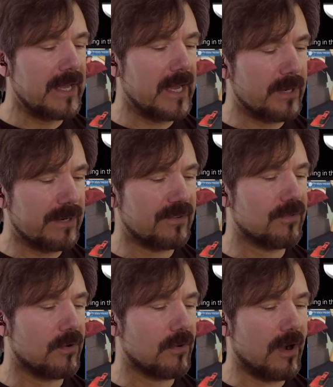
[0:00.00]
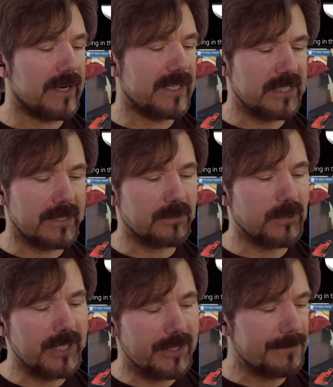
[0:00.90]
However, for our example
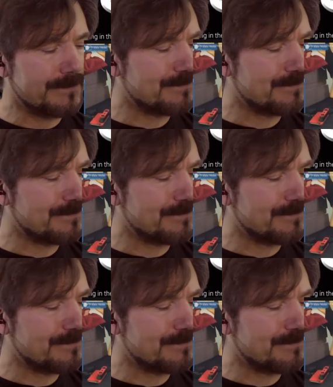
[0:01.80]
here,